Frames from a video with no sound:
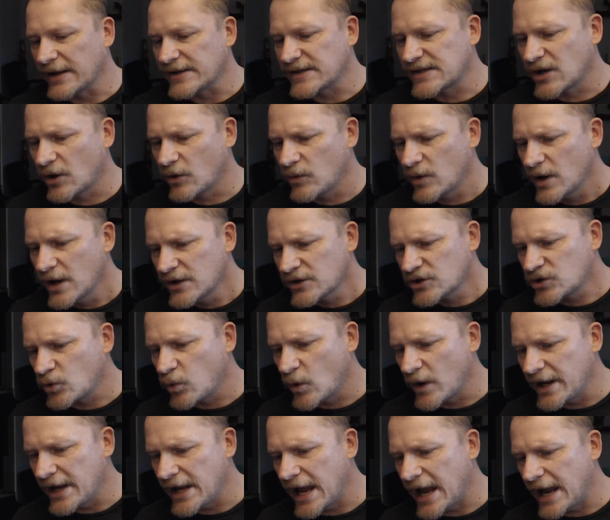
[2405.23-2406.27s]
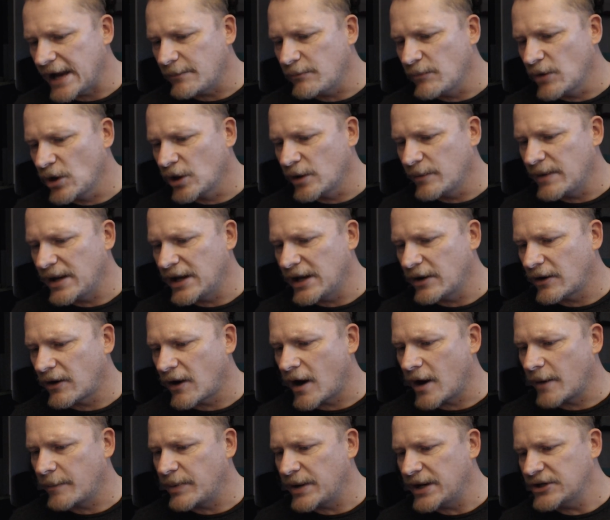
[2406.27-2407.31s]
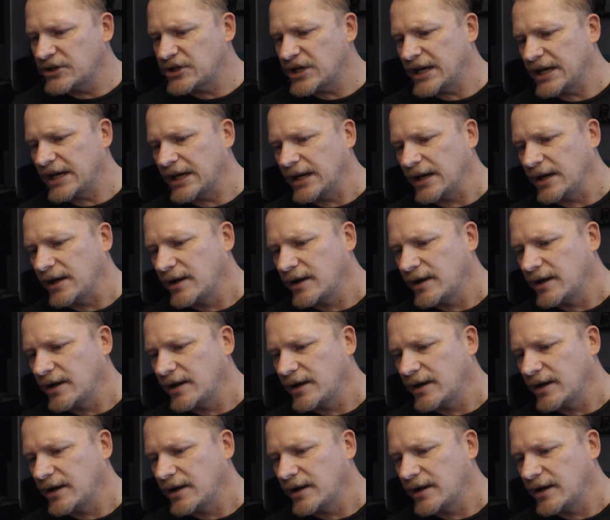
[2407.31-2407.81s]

So 28 millimeter RPG,